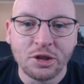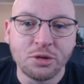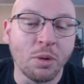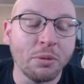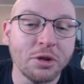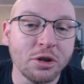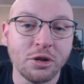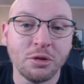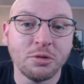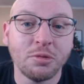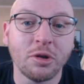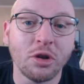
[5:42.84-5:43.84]
So what we're going to do
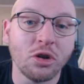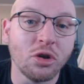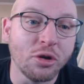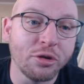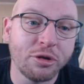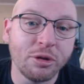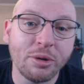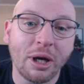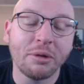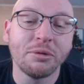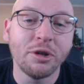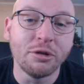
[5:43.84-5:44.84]
is we're going to go through
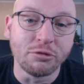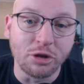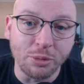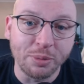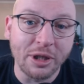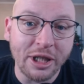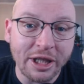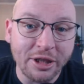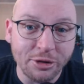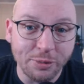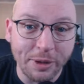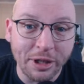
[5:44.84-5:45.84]
how the Europa League
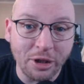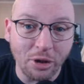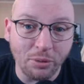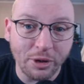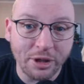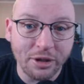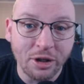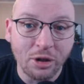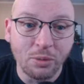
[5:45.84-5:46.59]
has been going.